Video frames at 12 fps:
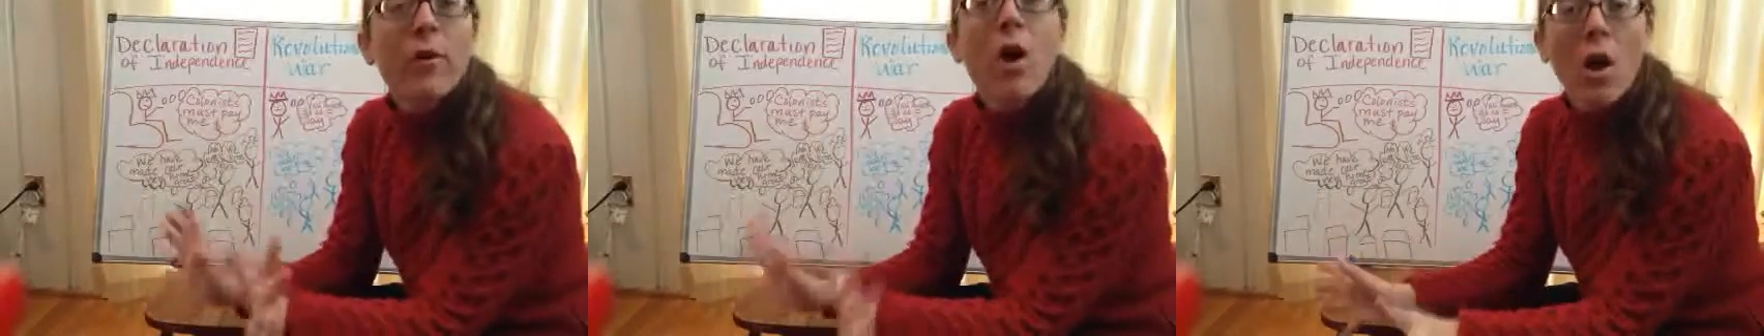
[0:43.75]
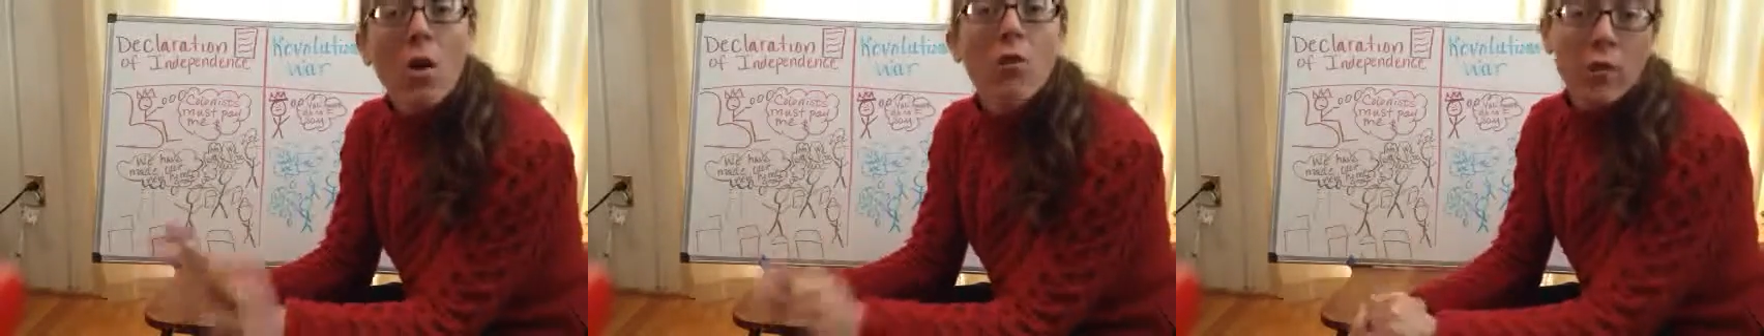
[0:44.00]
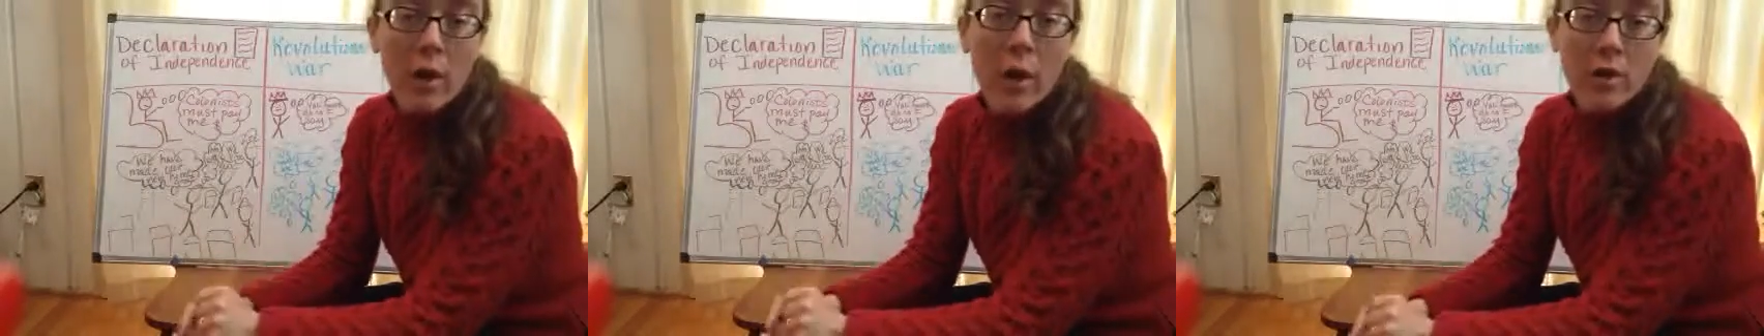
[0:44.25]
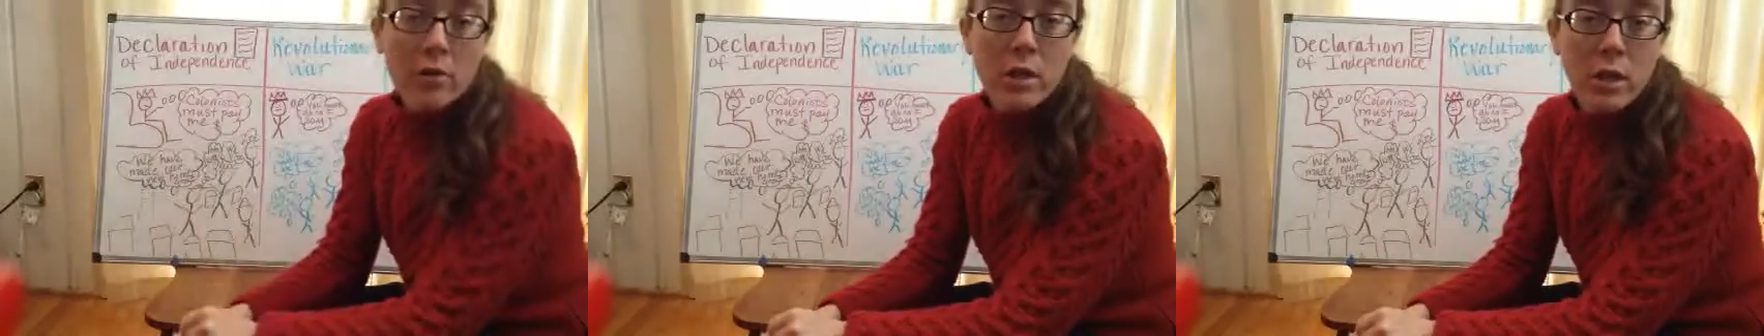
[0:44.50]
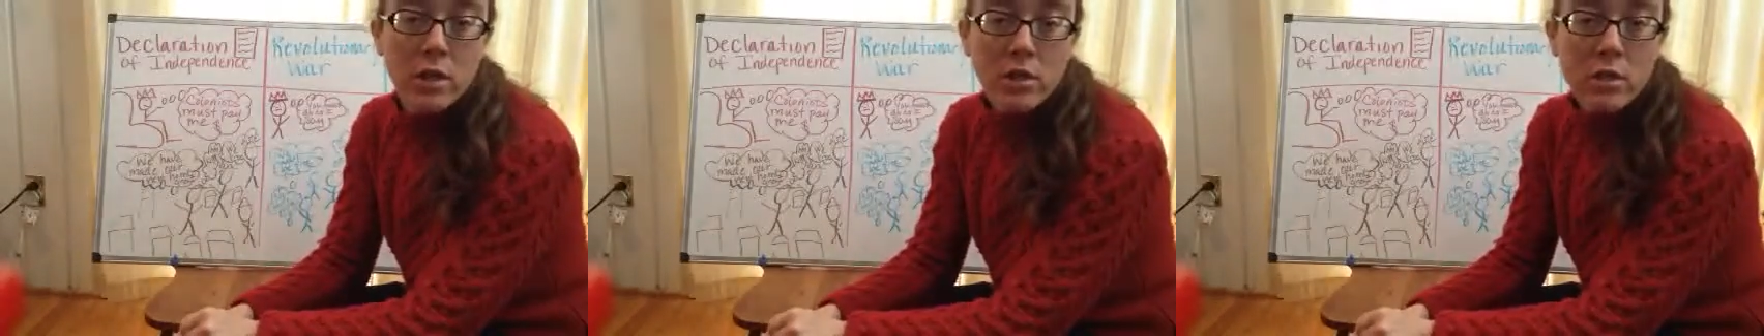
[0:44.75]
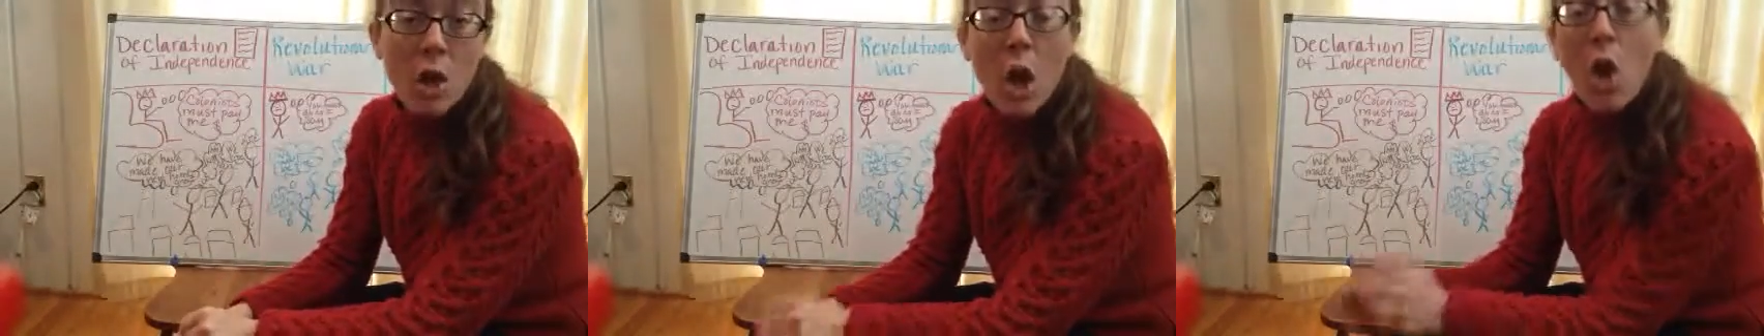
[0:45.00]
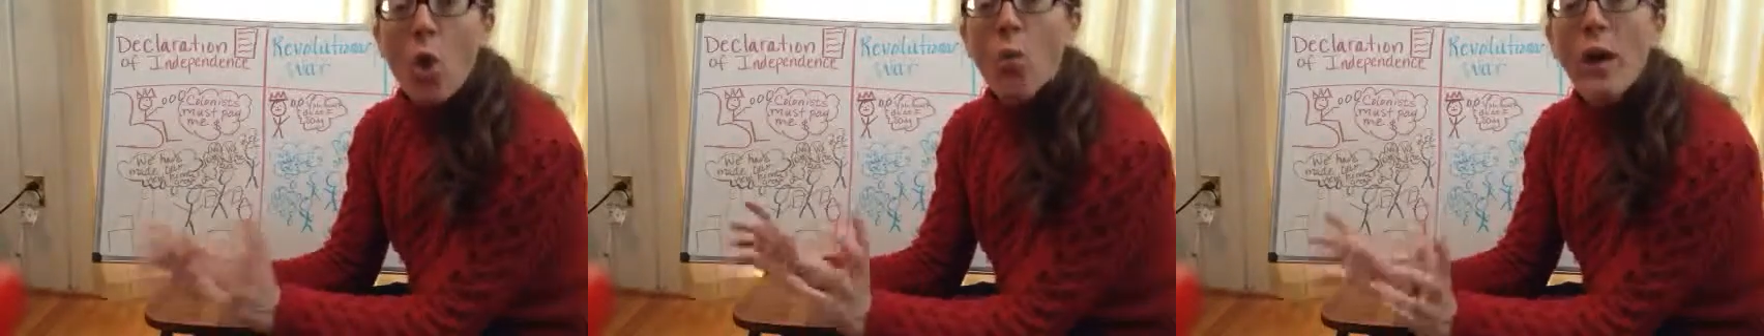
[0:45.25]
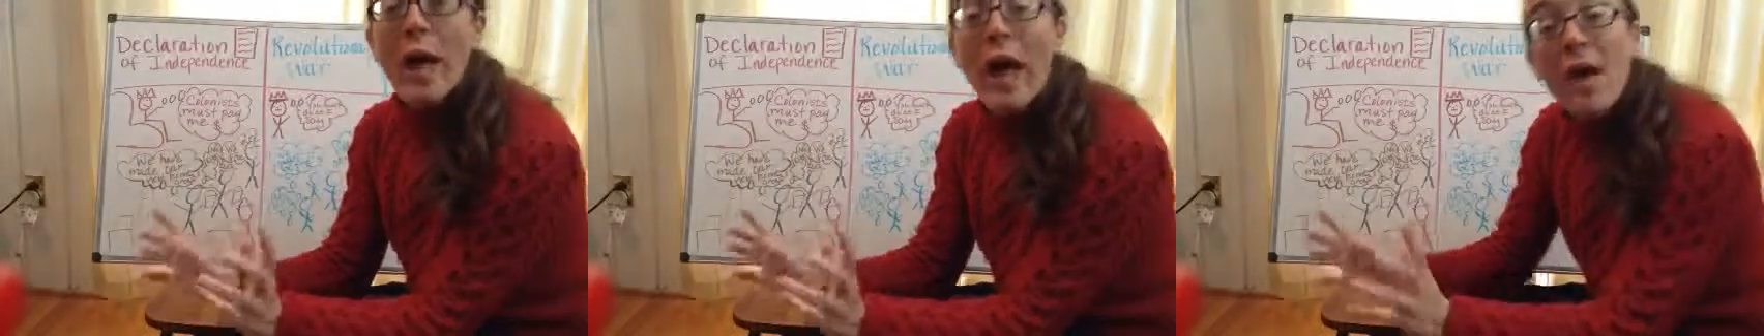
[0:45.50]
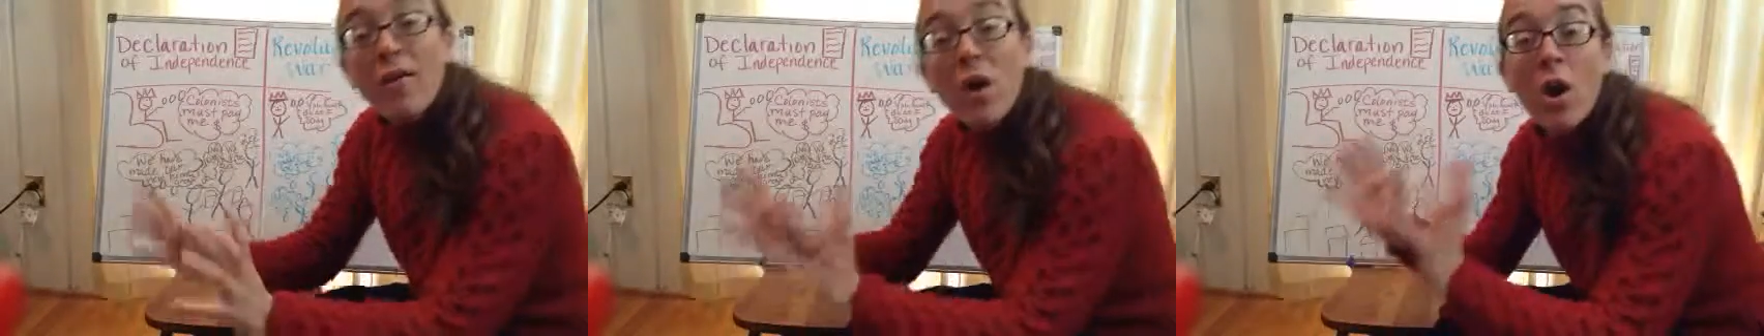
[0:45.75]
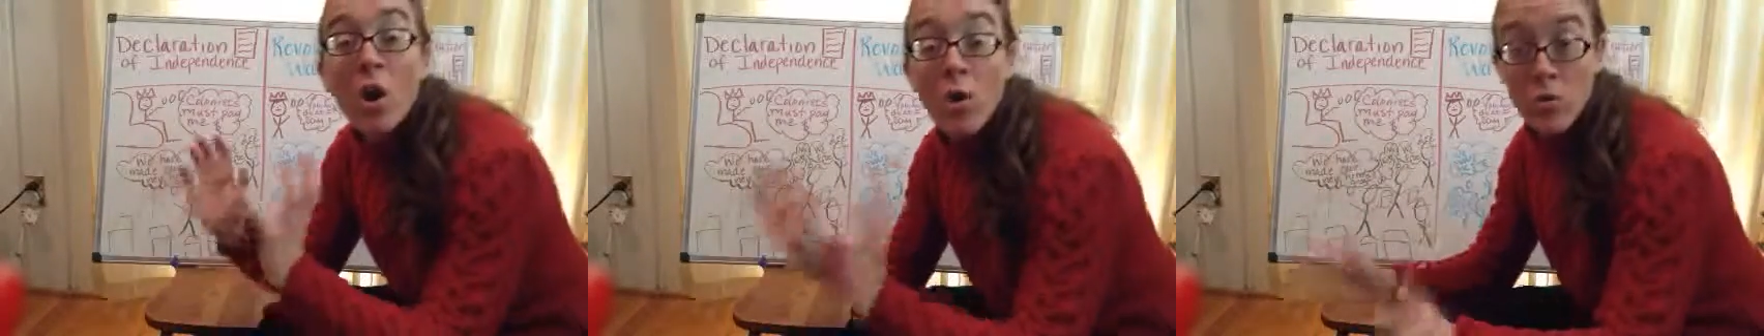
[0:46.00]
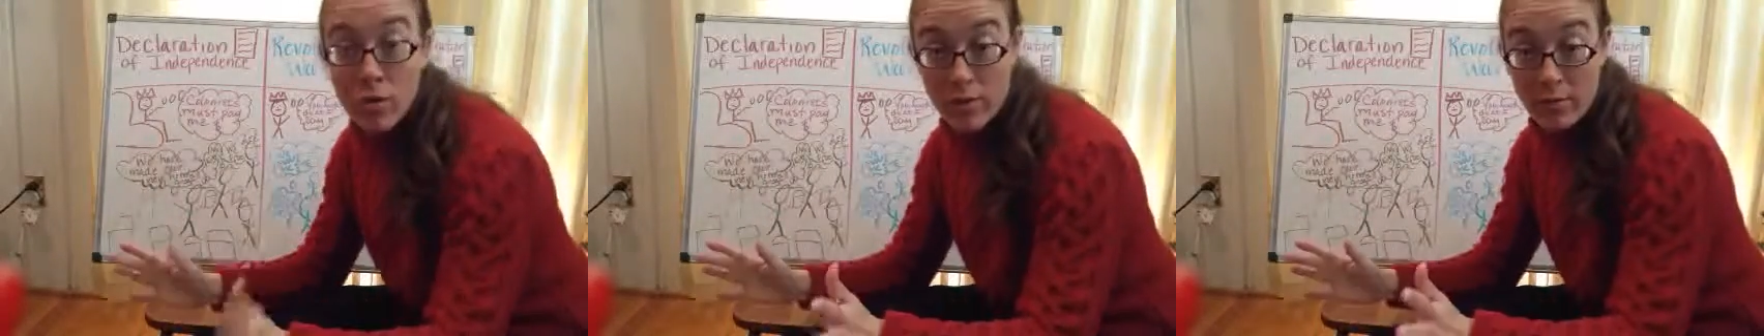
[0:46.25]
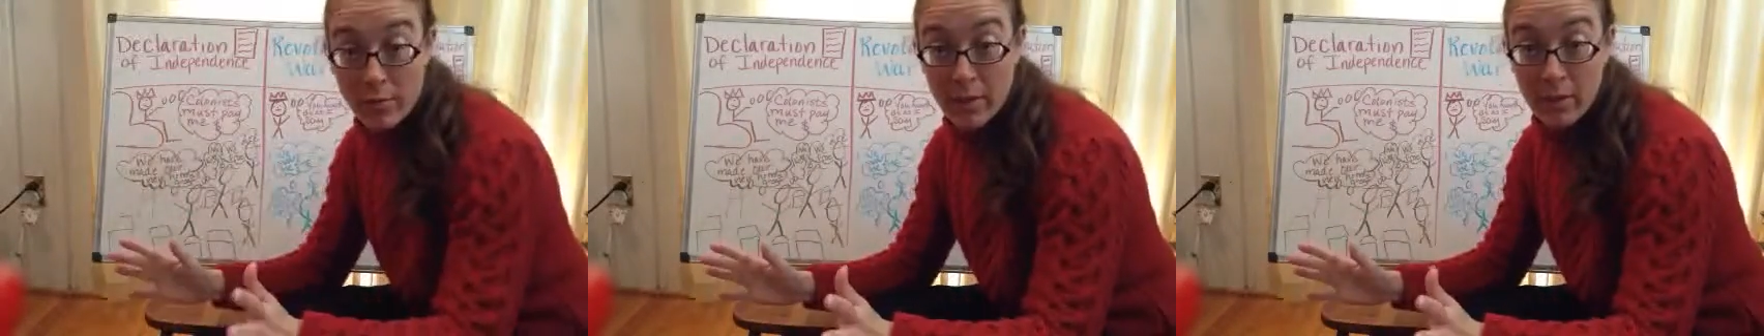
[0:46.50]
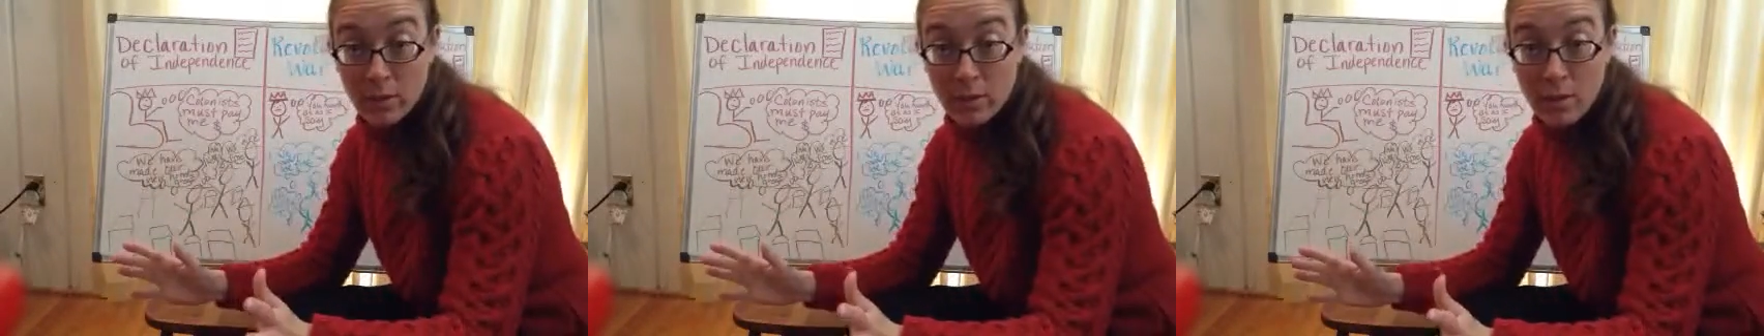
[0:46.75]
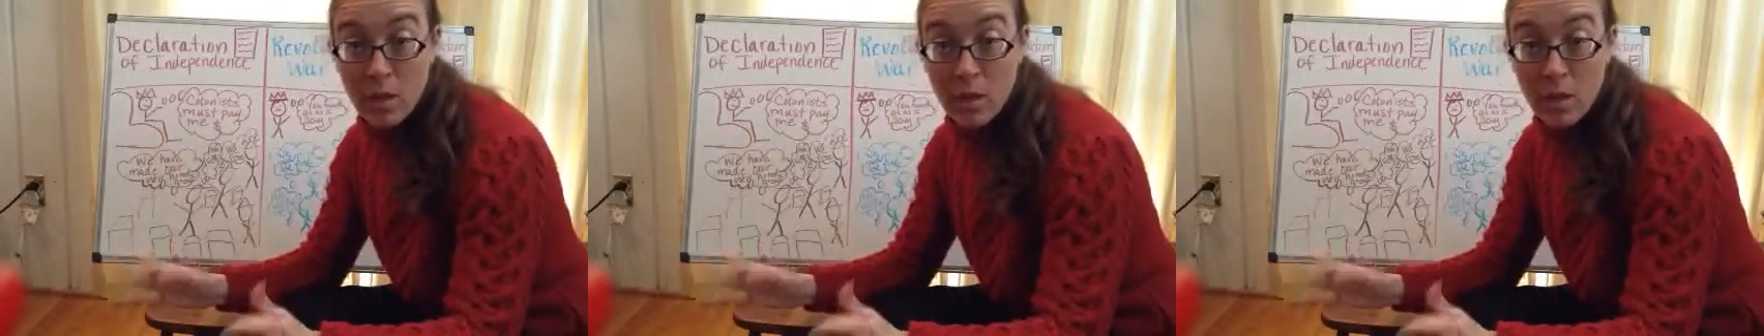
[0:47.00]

for over 100 years. We have our own government.